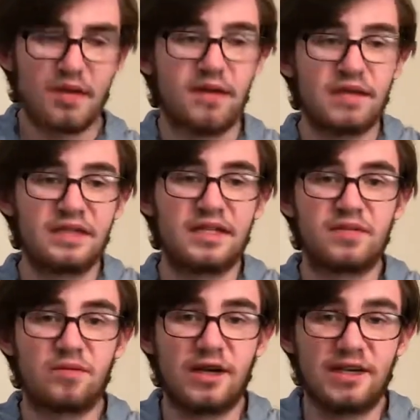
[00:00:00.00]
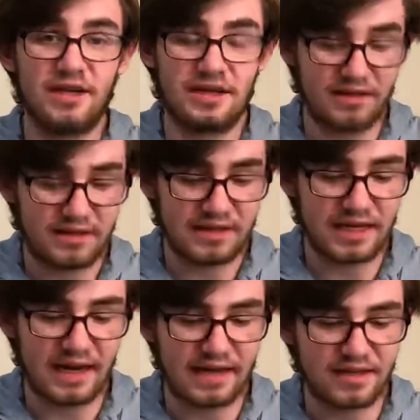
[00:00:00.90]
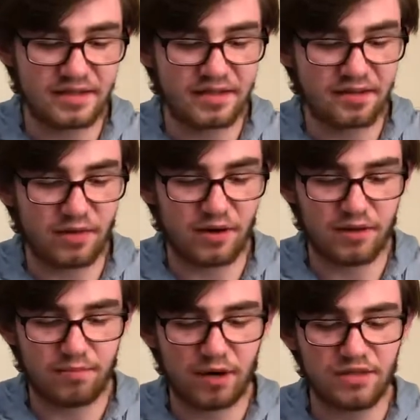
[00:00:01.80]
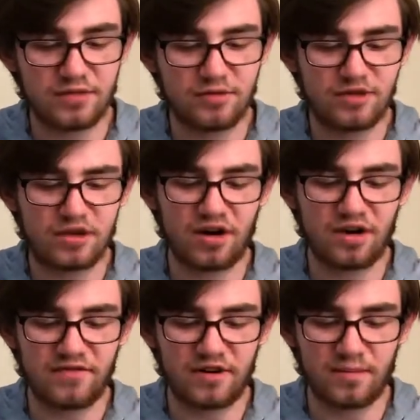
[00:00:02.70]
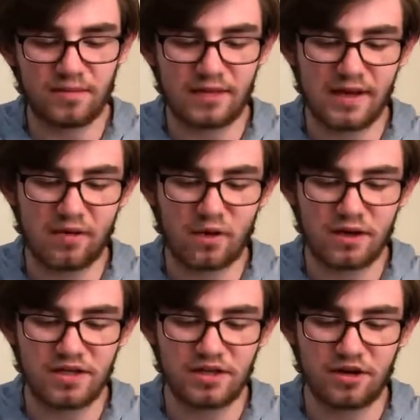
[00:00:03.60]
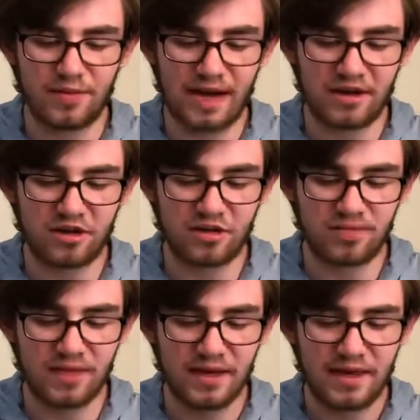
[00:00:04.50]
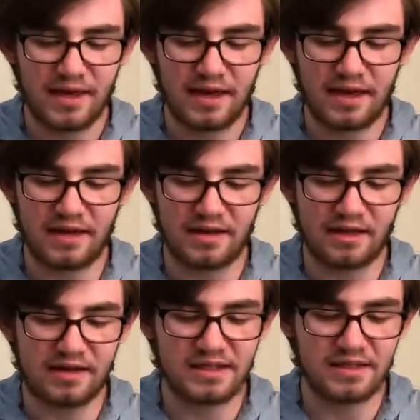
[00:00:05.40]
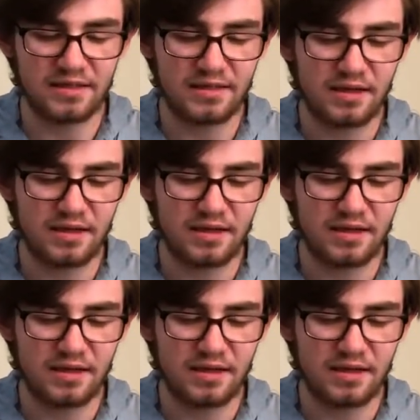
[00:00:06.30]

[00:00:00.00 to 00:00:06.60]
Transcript: This is when he died, and so when Percy was returning from Leghorn to go back home in Laircy,